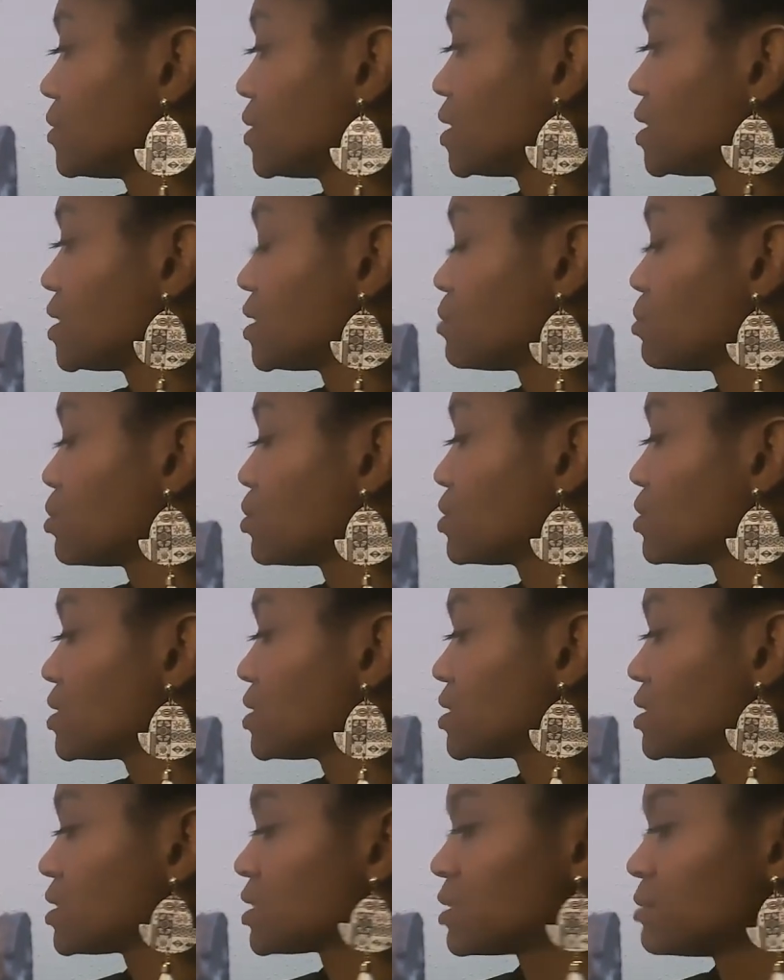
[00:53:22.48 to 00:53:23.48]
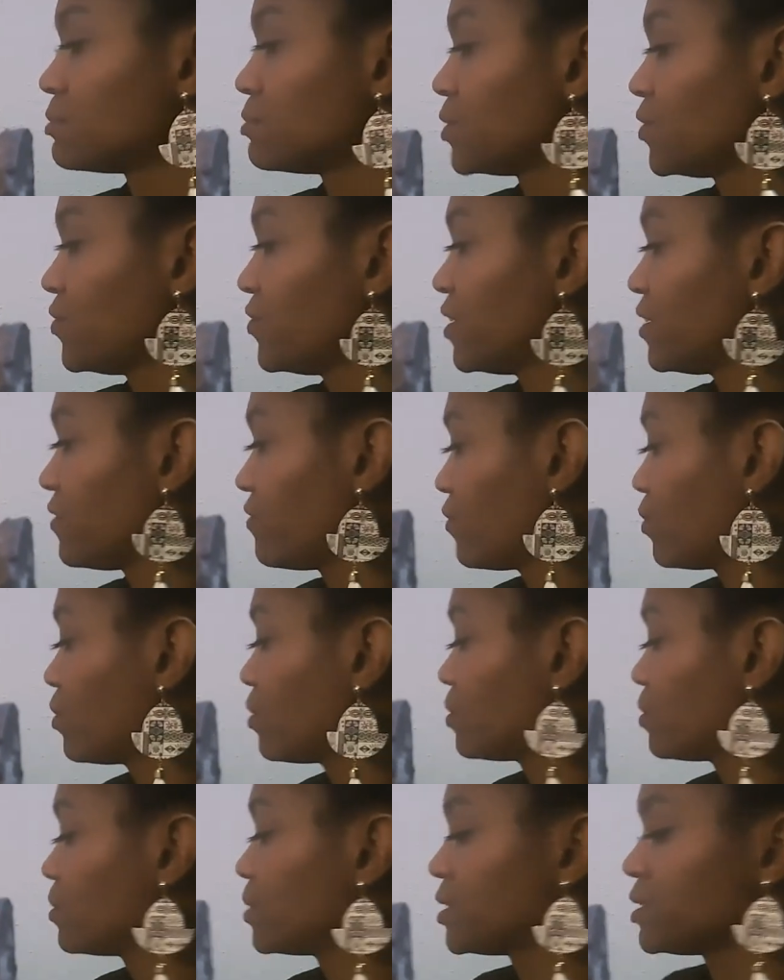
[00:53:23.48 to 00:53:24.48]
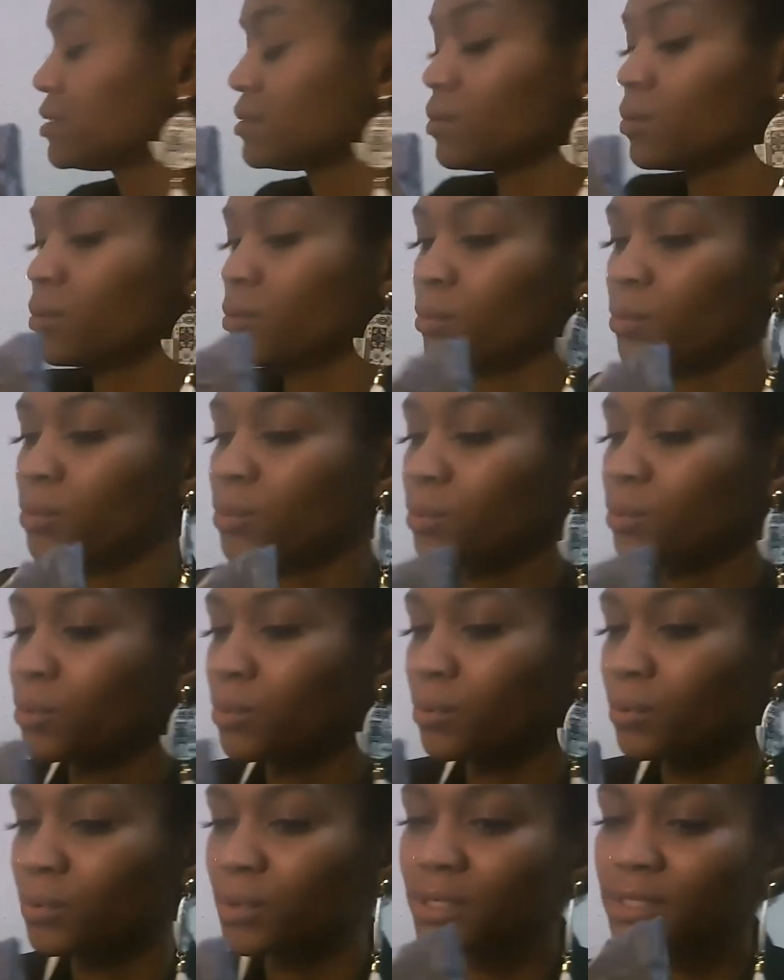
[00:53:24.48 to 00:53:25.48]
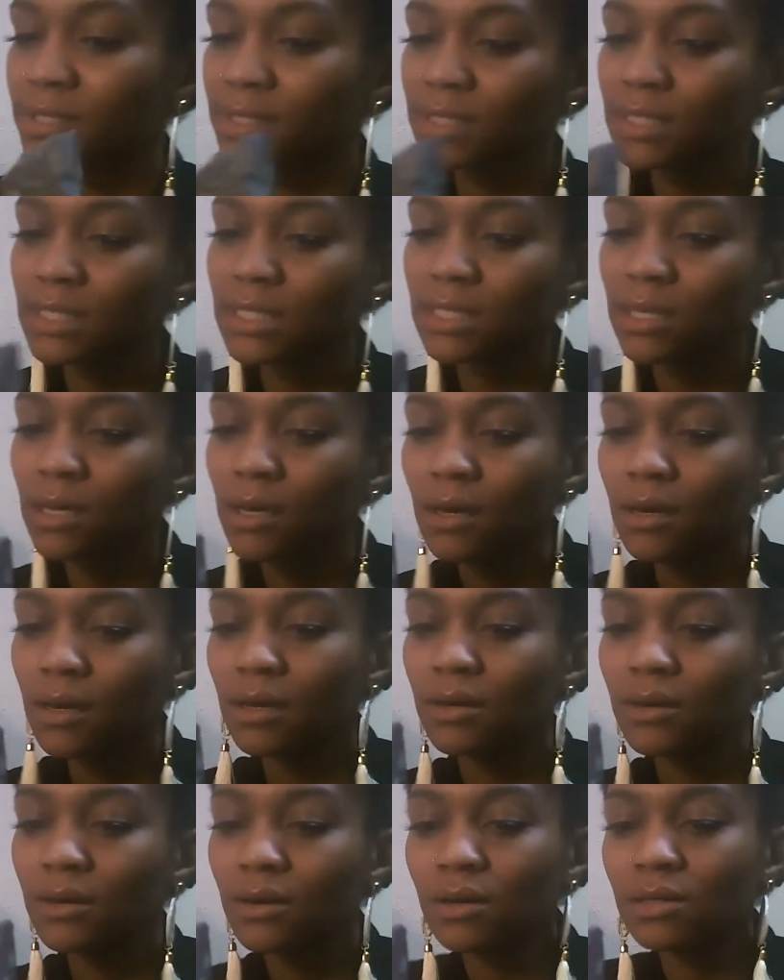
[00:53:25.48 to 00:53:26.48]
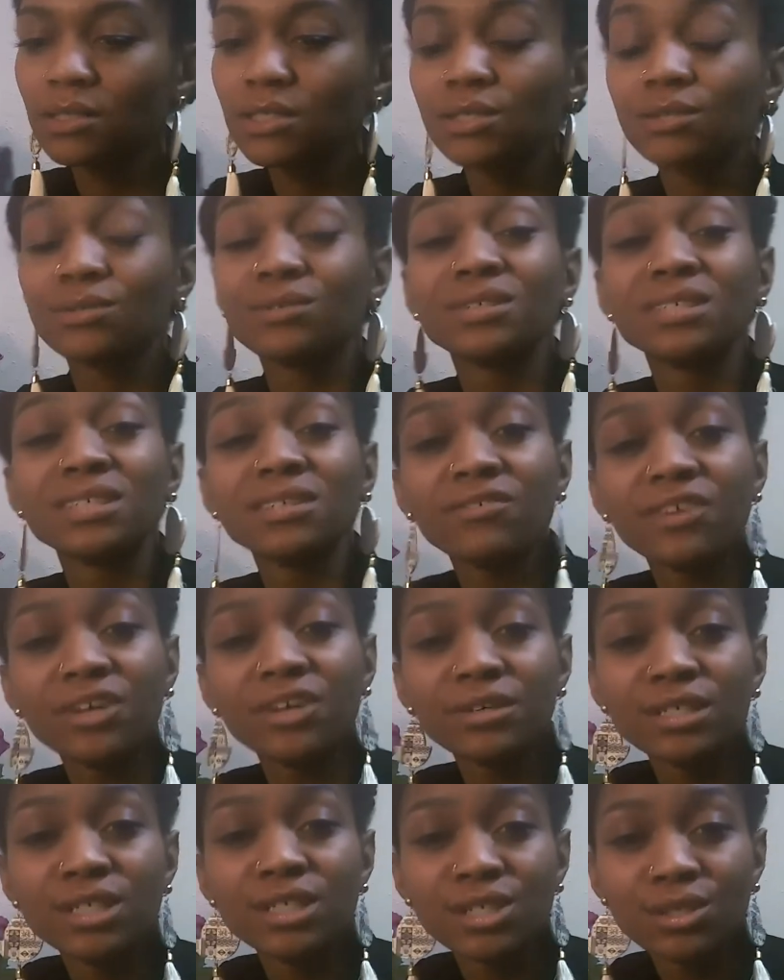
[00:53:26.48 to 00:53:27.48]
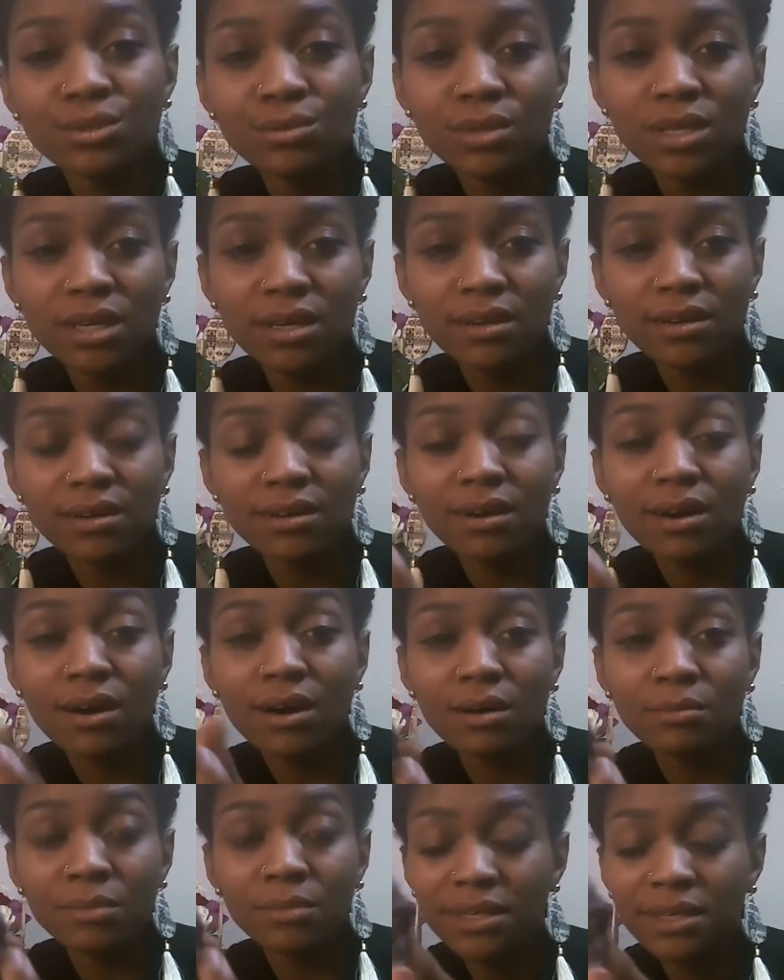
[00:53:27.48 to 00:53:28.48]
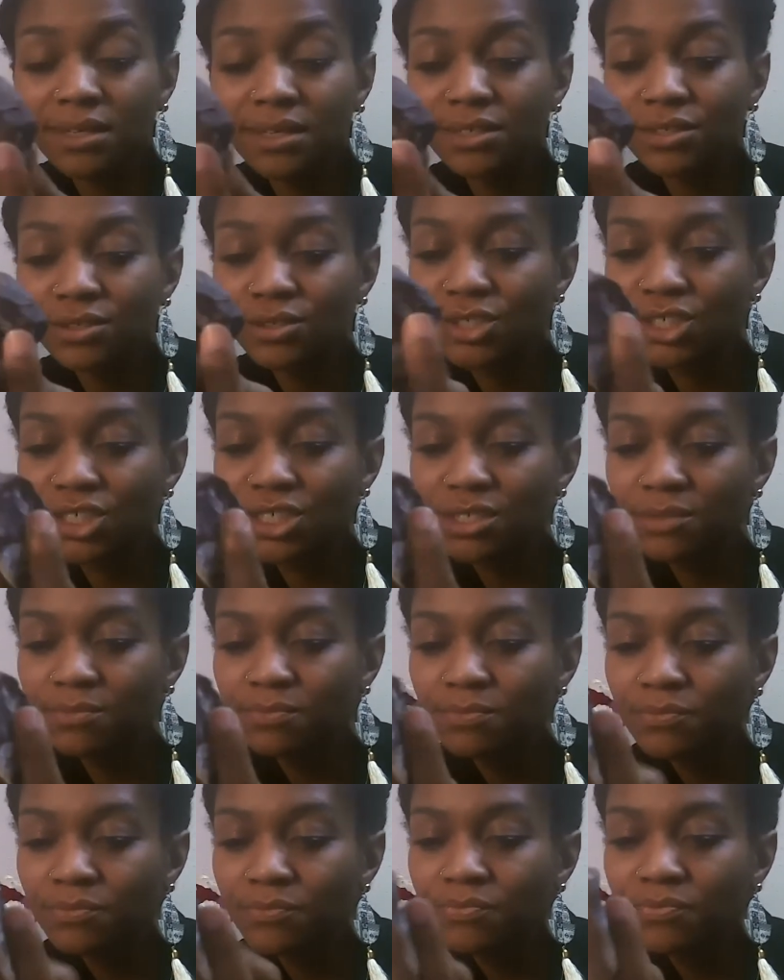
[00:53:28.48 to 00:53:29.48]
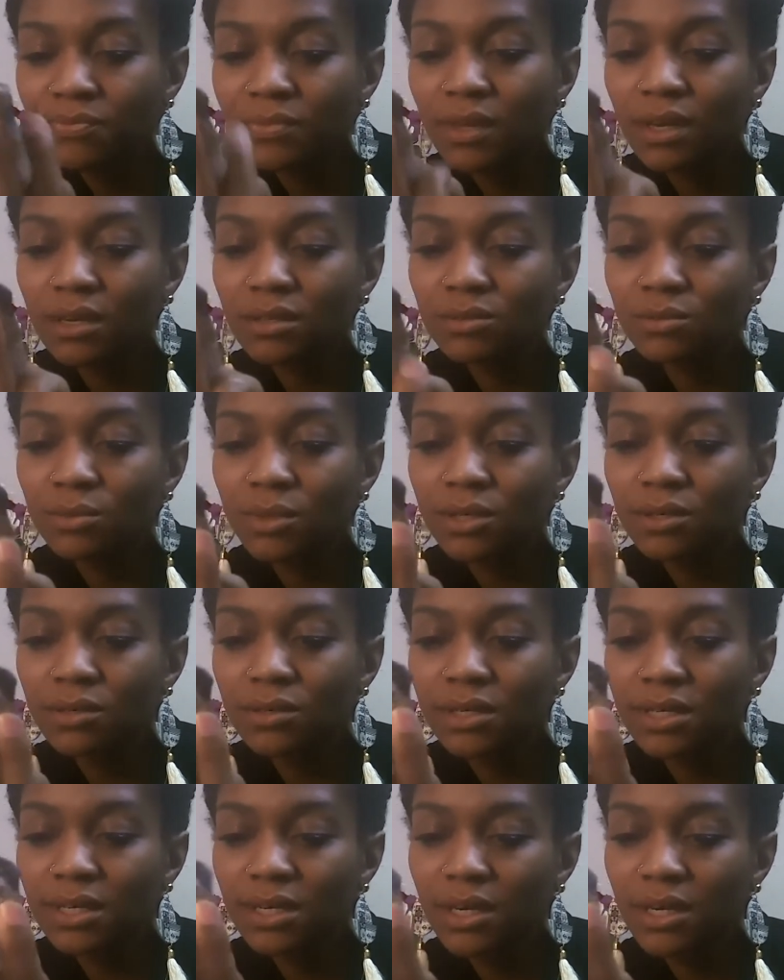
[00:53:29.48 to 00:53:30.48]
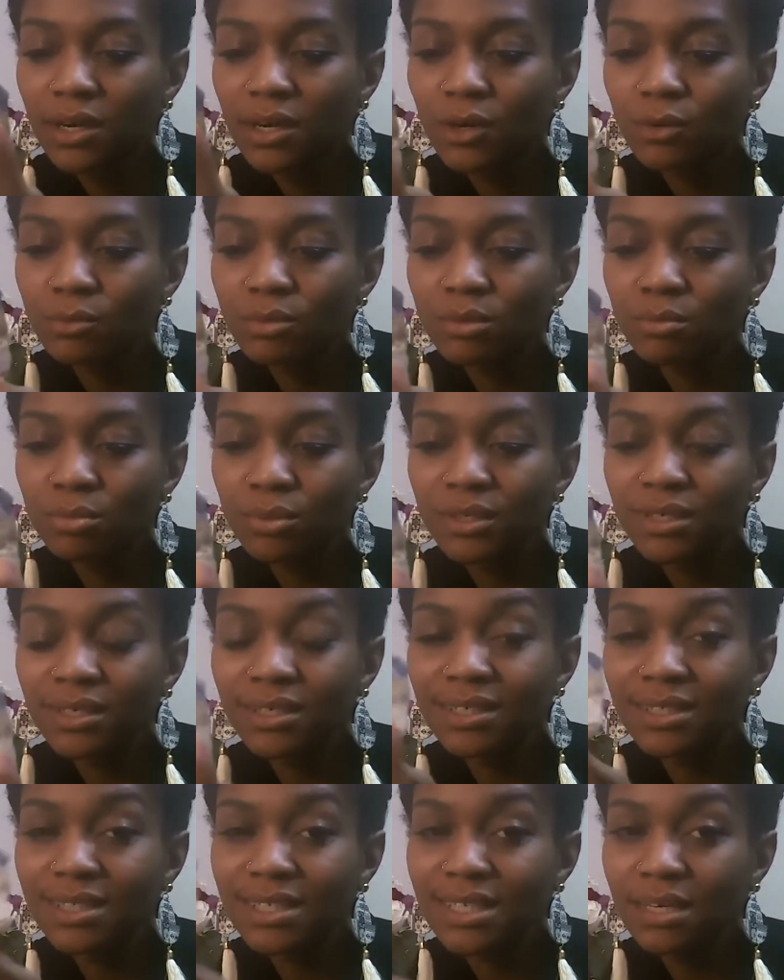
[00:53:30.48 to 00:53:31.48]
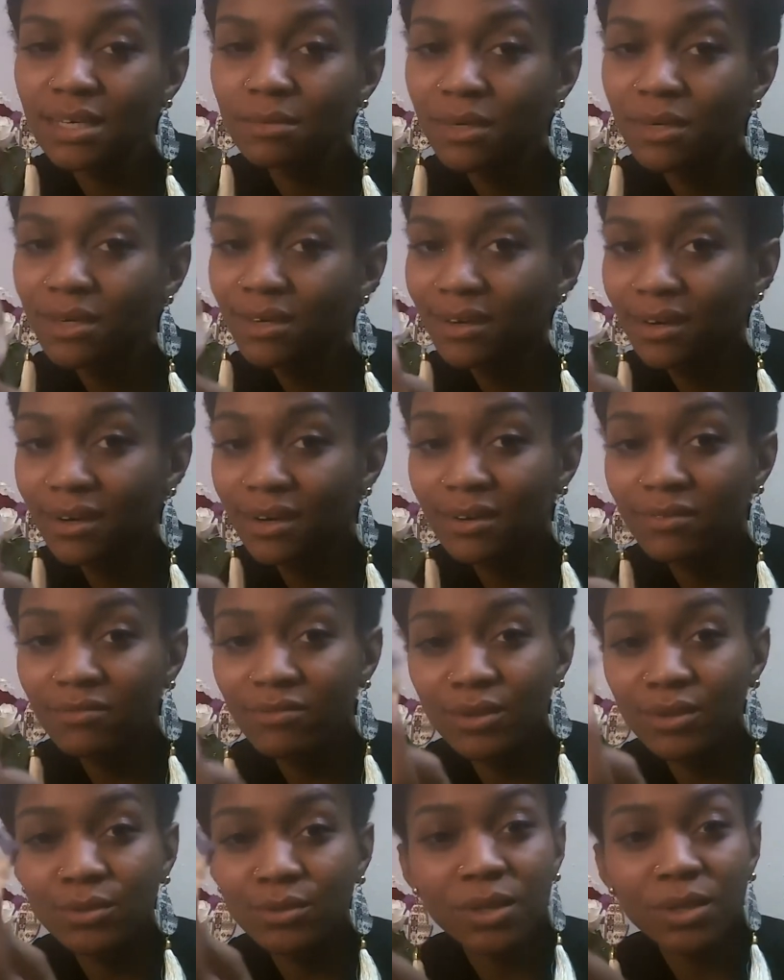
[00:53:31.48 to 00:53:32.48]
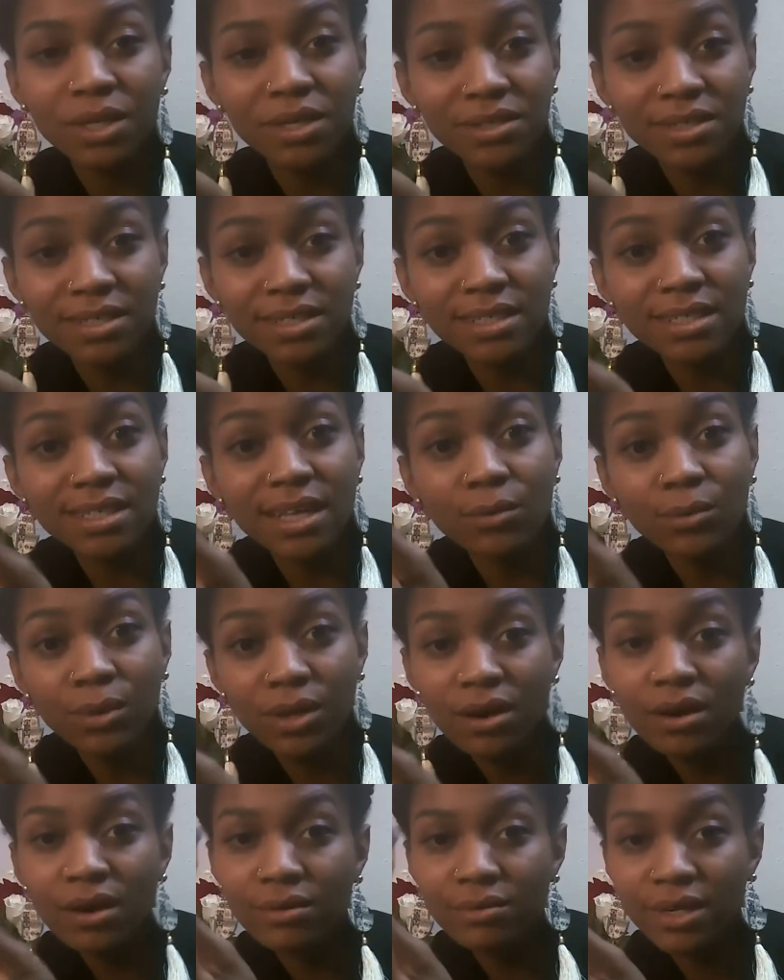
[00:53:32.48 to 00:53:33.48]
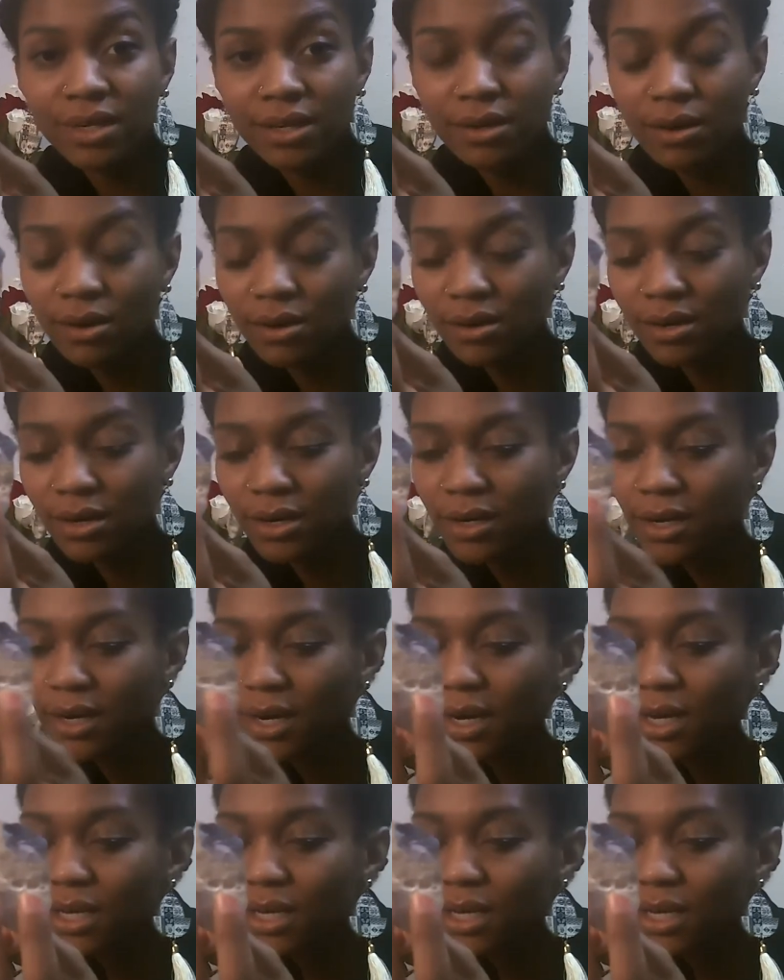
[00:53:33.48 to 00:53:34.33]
It supports us in moving forward goodness. It also is a very soothing and calming energy as well, and it helps bring contentment and comfort where it is that we already are.